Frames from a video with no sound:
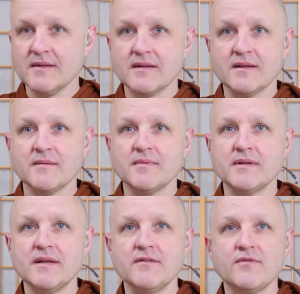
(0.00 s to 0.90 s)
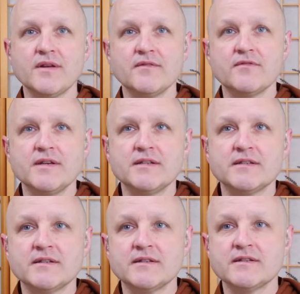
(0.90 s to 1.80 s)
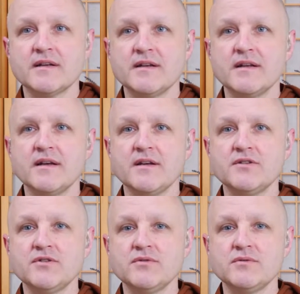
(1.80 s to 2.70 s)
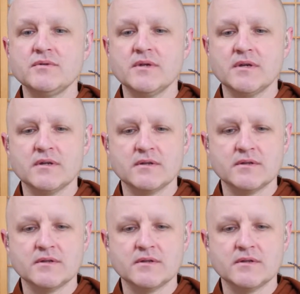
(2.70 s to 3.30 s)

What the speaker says: I believe we have reached Sunday, June the